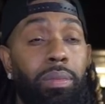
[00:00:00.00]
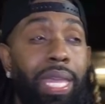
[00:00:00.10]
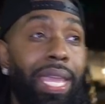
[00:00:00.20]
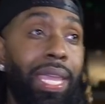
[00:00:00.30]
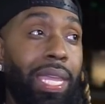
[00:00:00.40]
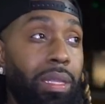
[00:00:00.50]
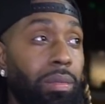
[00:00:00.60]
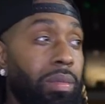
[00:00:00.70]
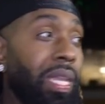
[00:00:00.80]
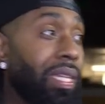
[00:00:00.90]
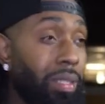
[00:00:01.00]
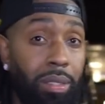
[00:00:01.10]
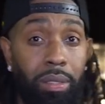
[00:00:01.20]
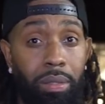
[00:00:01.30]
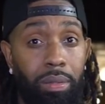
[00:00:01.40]
They eat this.
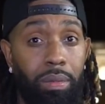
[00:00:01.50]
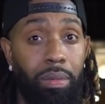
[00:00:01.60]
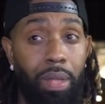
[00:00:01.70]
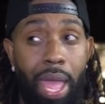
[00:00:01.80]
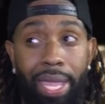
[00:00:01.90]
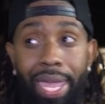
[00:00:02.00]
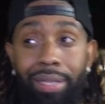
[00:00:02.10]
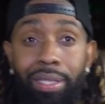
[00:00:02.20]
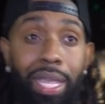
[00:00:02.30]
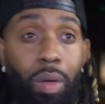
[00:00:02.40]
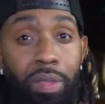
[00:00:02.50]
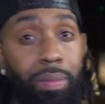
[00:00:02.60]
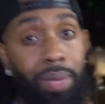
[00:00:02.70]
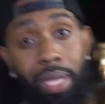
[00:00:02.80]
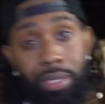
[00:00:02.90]
I can't sell
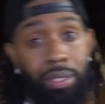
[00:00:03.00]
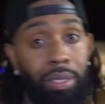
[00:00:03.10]
them this.